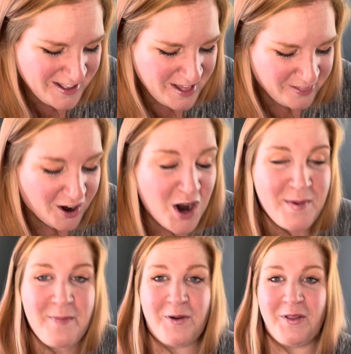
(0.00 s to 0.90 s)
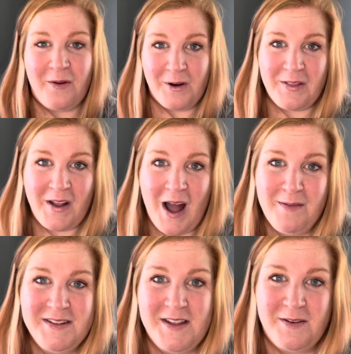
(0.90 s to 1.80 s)
There are people that were in the
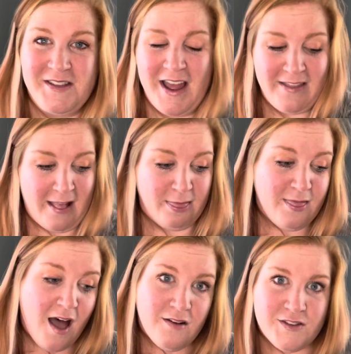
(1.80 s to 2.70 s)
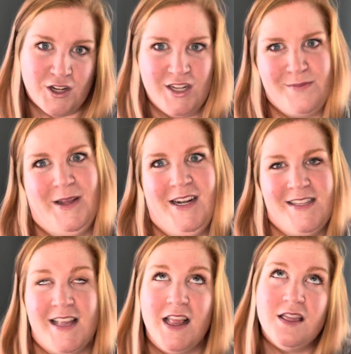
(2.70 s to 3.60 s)
comments that were saying they love circus peanuts,
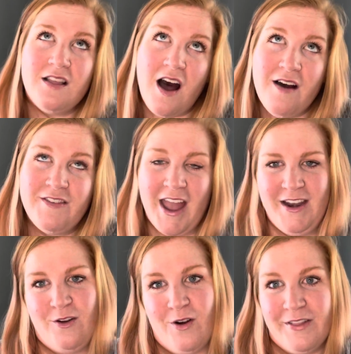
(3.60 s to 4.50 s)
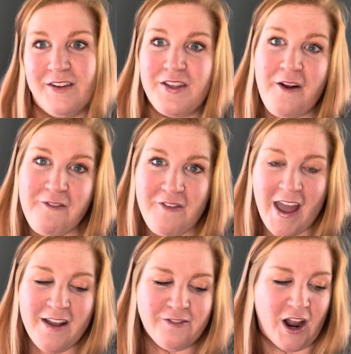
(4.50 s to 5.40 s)
they love candy corn, they're their
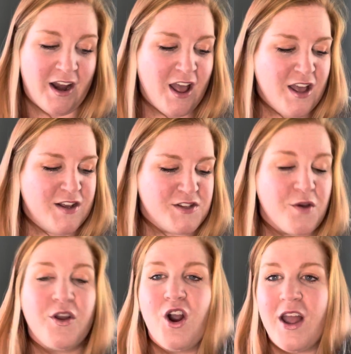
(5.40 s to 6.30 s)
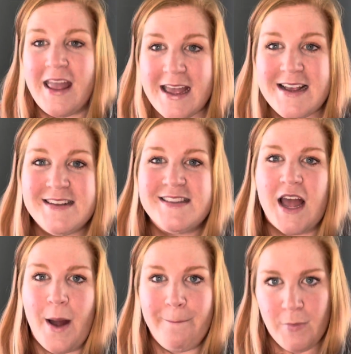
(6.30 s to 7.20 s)
favorite. So there is
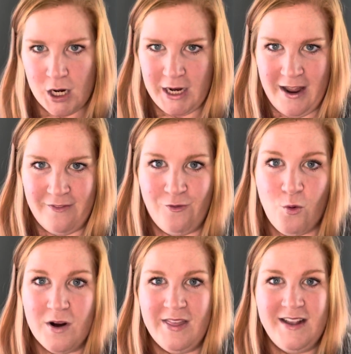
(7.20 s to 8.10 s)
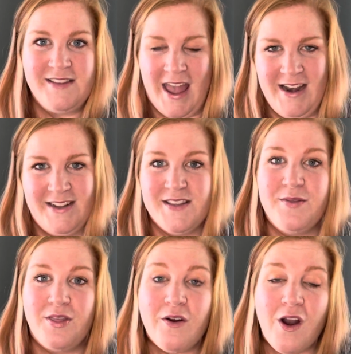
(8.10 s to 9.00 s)
a market for these candies.
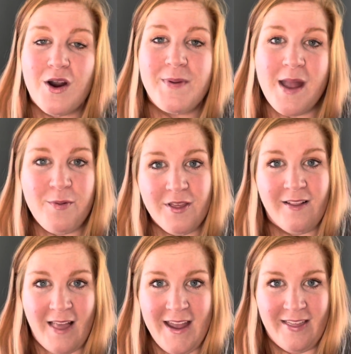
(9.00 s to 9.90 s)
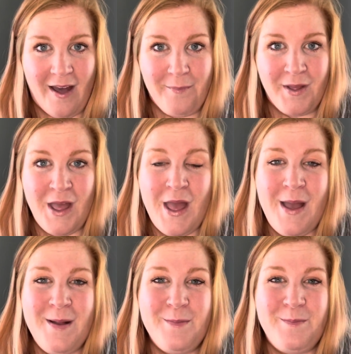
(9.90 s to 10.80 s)
There are people that like them.
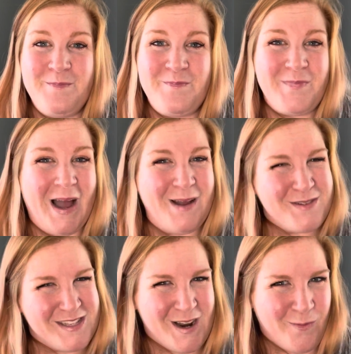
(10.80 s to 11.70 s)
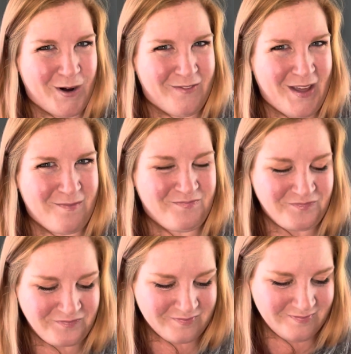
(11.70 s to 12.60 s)
I'm just not one of them.
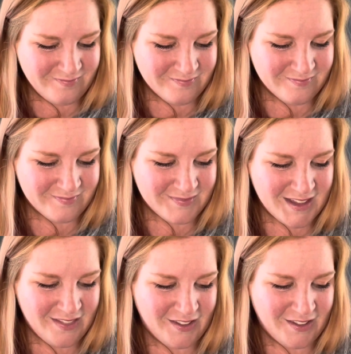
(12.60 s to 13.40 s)
The